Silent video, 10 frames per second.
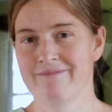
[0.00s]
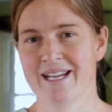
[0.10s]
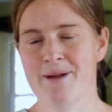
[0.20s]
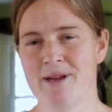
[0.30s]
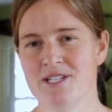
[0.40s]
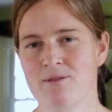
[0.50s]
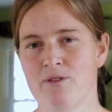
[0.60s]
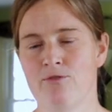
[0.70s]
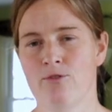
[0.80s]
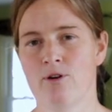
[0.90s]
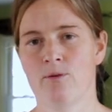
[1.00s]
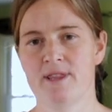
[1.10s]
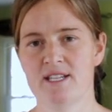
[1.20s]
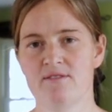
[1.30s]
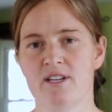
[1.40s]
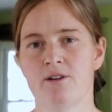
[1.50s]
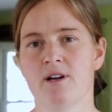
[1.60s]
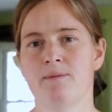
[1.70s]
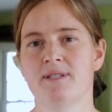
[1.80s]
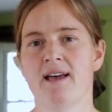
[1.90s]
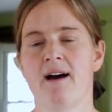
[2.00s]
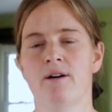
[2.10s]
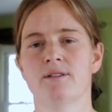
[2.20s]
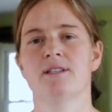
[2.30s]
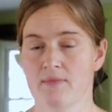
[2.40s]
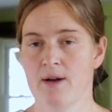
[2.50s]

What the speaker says: Like I mentioned before, when this video comes out,